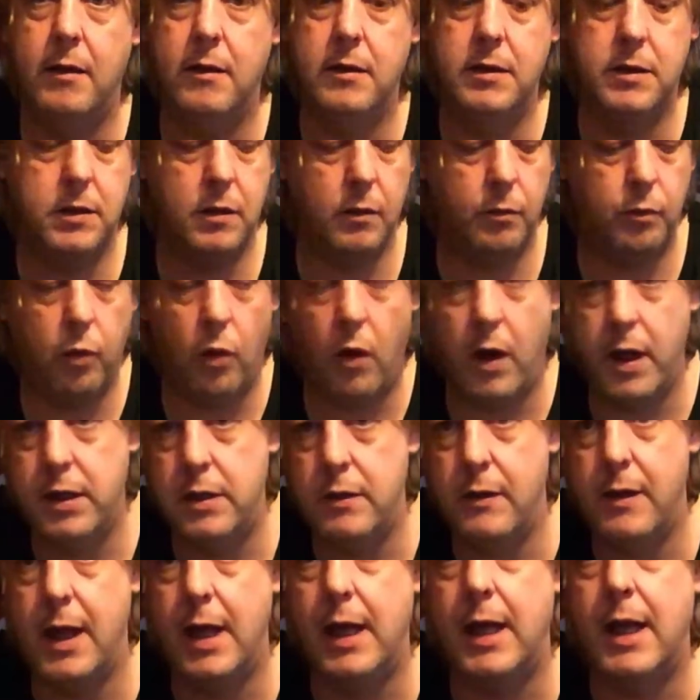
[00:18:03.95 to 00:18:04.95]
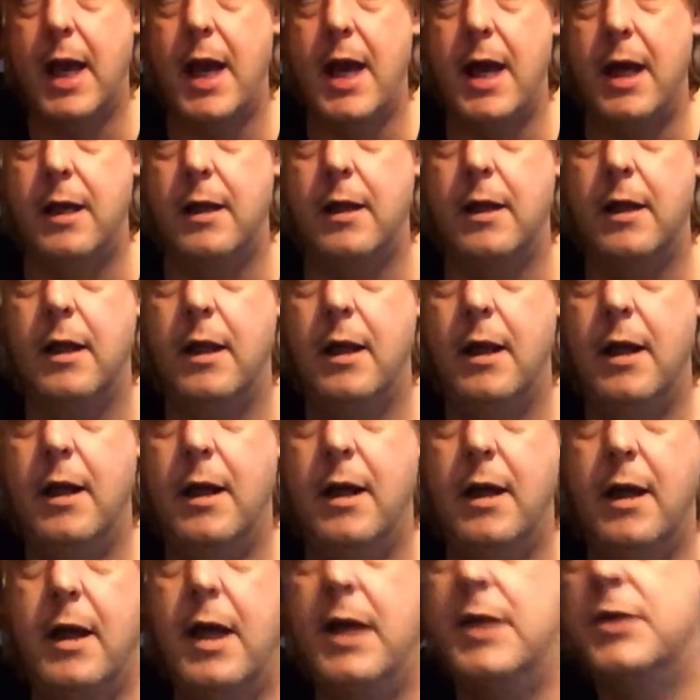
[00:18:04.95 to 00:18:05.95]
So why do it again?
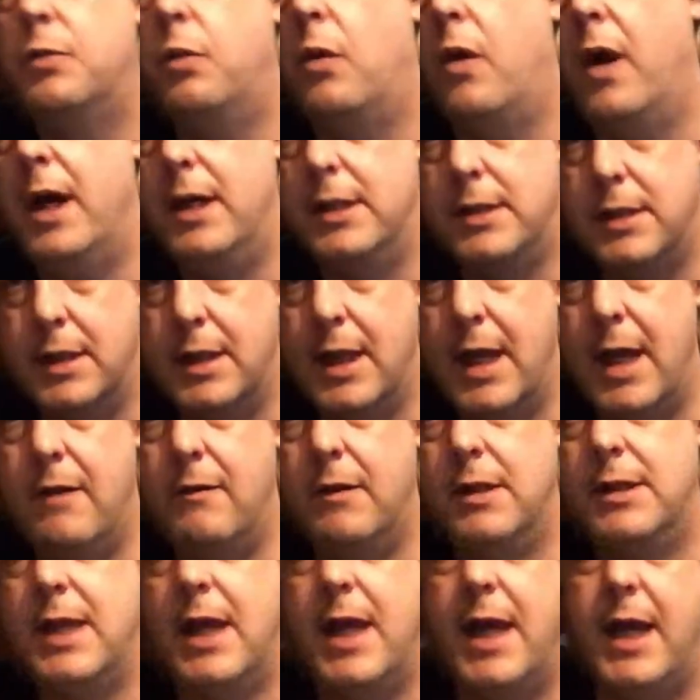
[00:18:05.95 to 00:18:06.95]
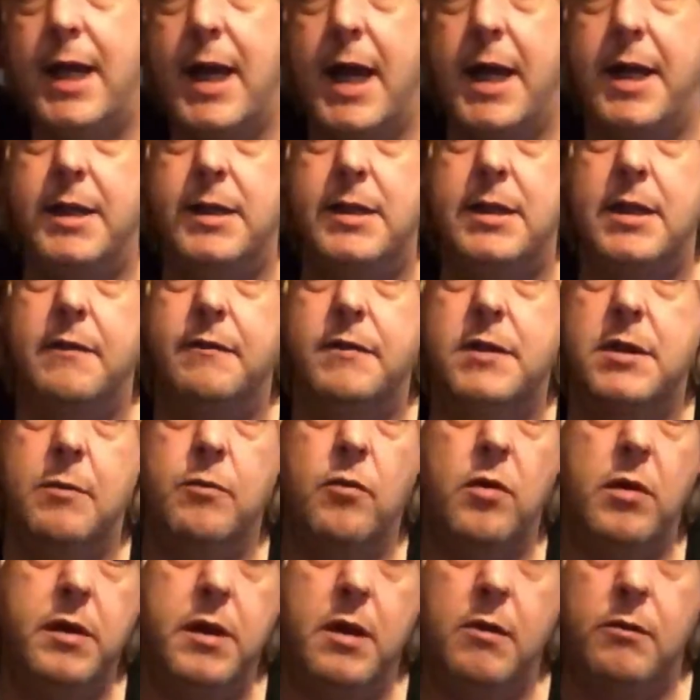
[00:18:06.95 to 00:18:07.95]
That's why it's an irritating energy of
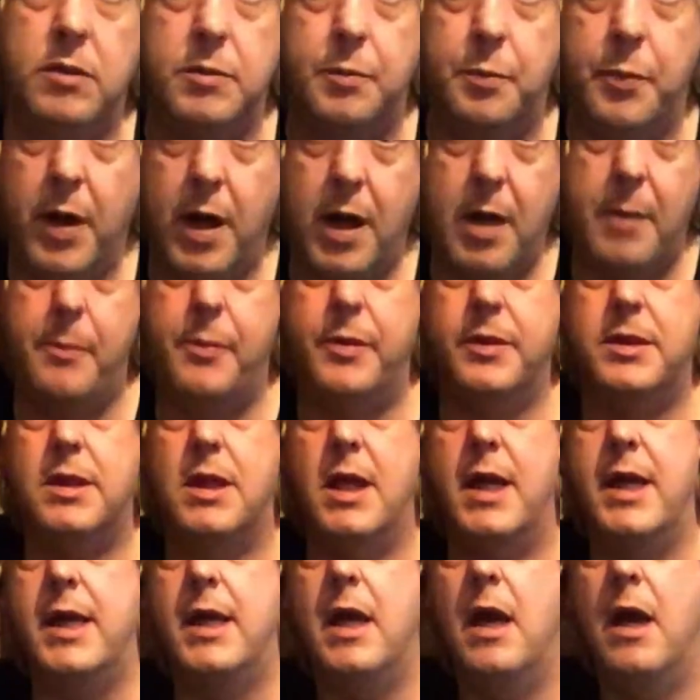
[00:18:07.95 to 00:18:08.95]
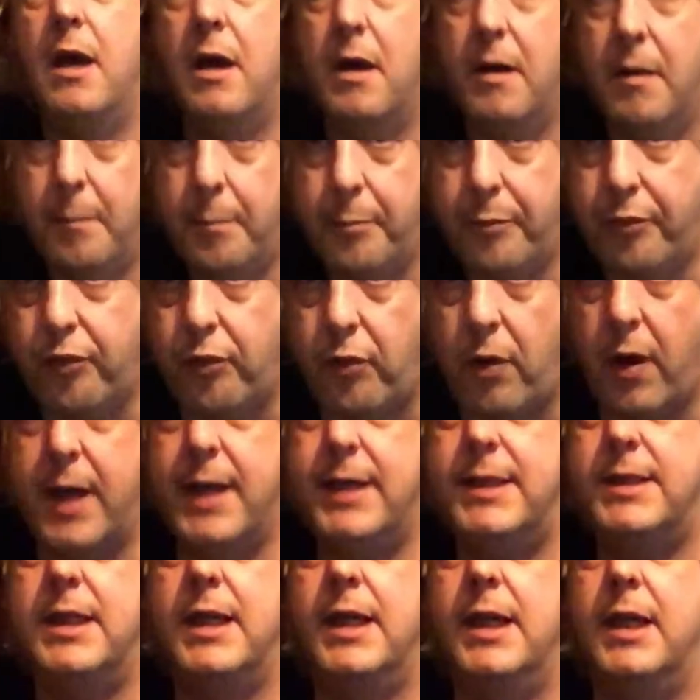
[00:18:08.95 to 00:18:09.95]
someone that was purposely
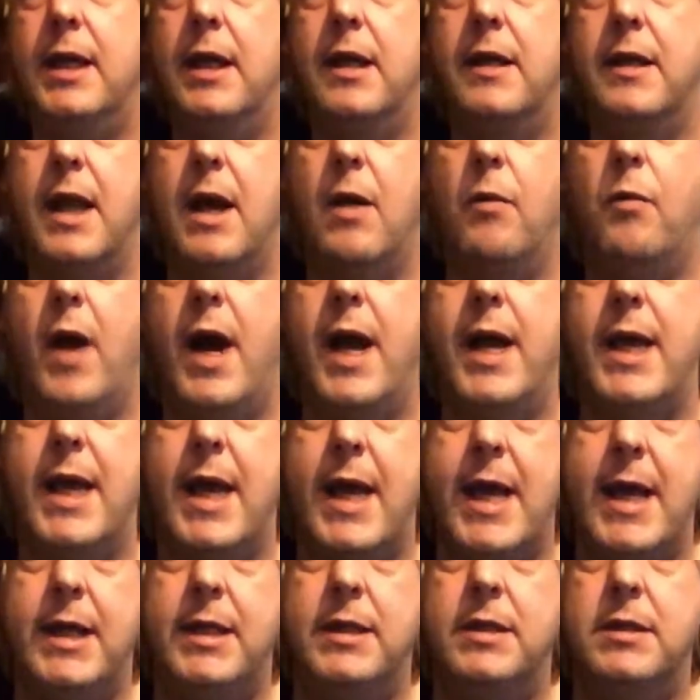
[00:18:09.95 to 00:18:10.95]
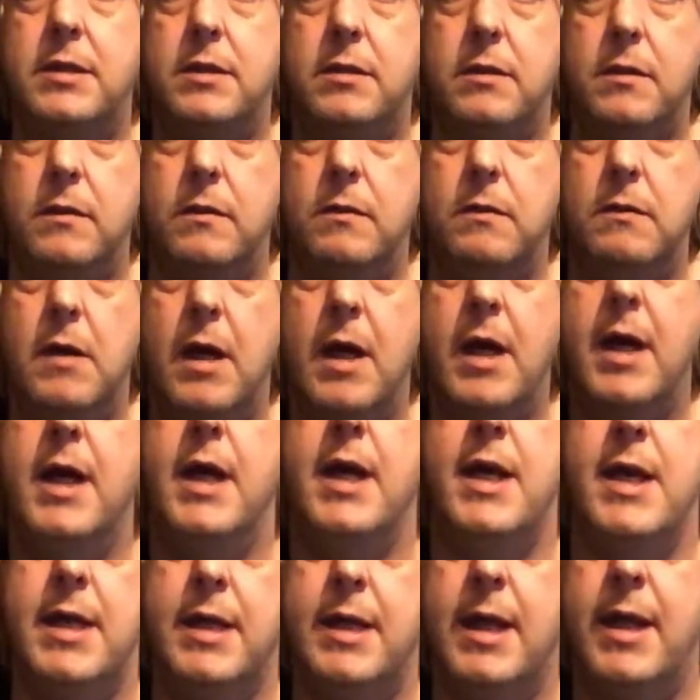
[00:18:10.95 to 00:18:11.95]
prizing their way into,
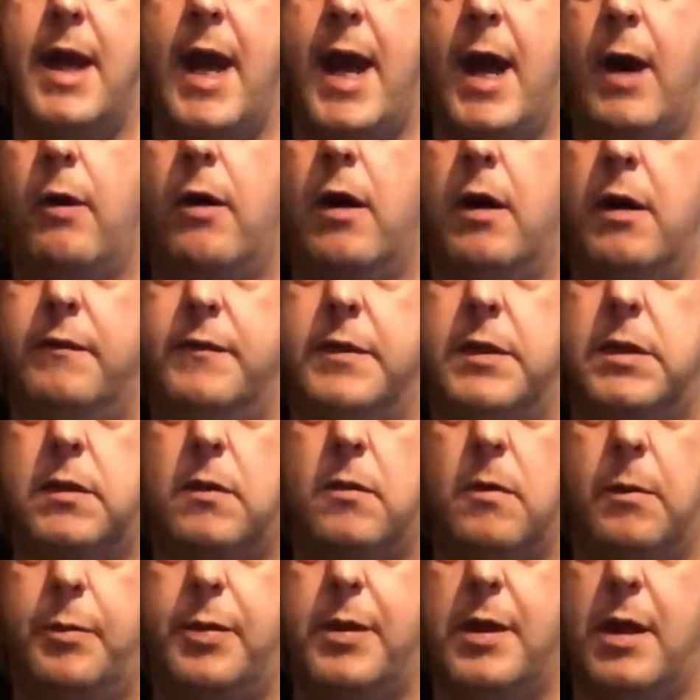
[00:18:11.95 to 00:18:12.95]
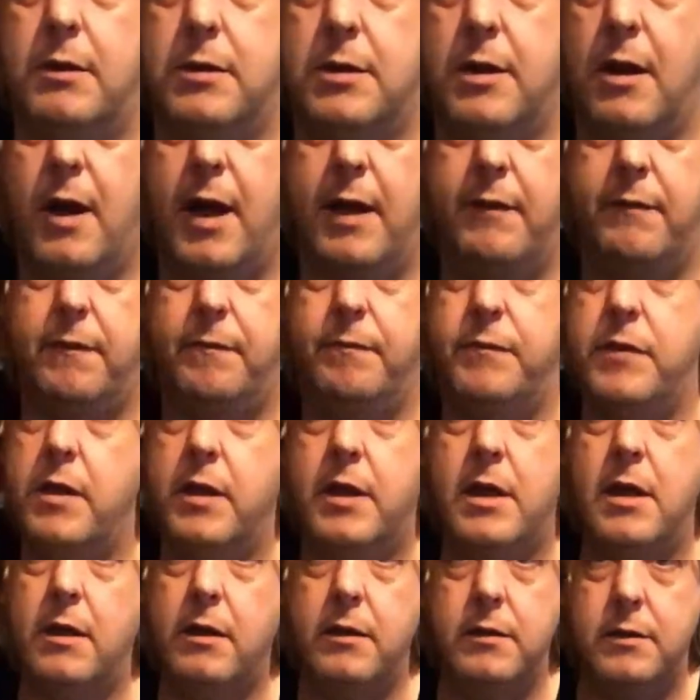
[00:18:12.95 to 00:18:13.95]
in and out of a Scorpio's life. You
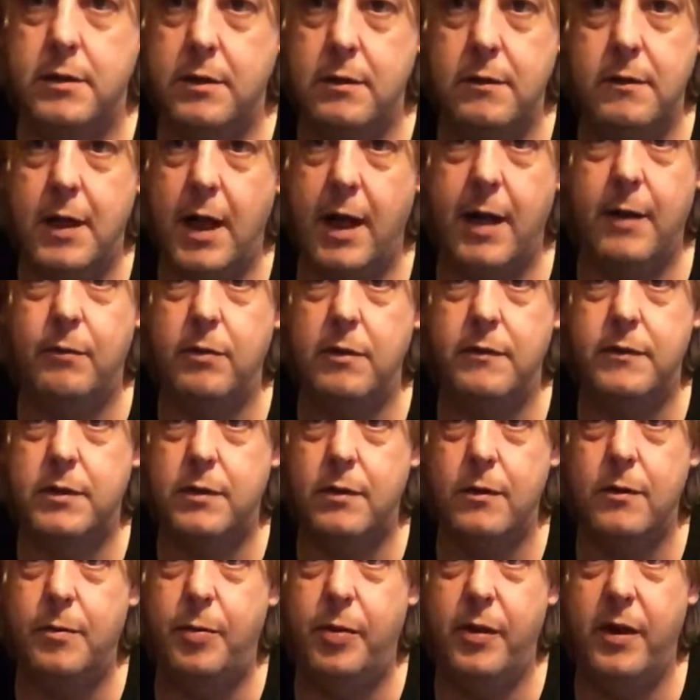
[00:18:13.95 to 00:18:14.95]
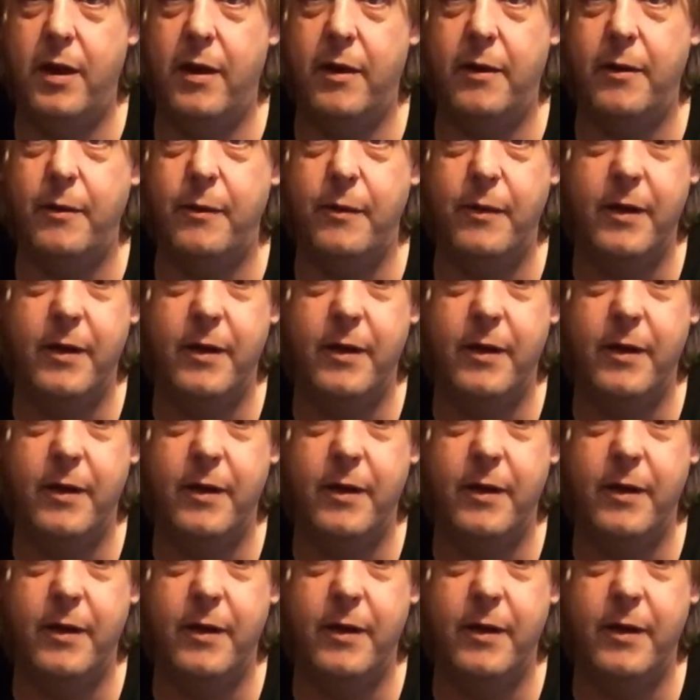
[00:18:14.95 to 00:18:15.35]
can't do that with Scorpio.